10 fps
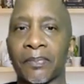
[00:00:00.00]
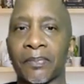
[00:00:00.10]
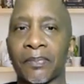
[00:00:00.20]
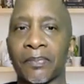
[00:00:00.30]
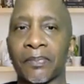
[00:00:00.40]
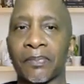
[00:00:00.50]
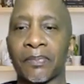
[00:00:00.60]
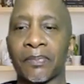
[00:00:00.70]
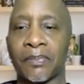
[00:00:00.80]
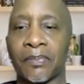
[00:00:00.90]

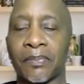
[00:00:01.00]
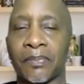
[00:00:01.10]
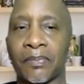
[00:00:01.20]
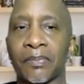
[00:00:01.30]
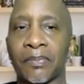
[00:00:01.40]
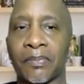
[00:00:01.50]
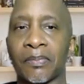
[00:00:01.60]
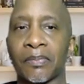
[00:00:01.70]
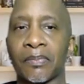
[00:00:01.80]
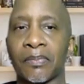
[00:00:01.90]

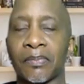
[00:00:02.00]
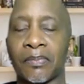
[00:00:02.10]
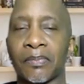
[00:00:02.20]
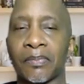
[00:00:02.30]
(not speaking)